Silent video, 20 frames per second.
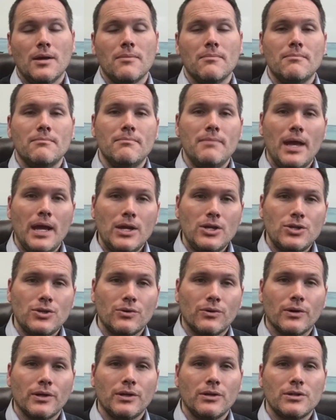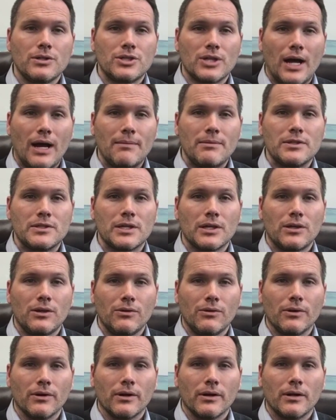Make sure your job is
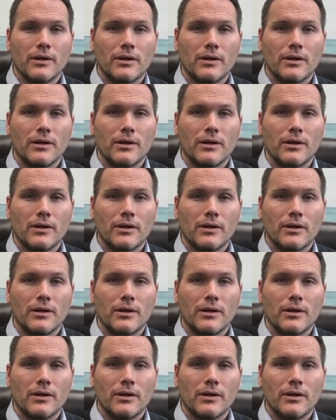secure.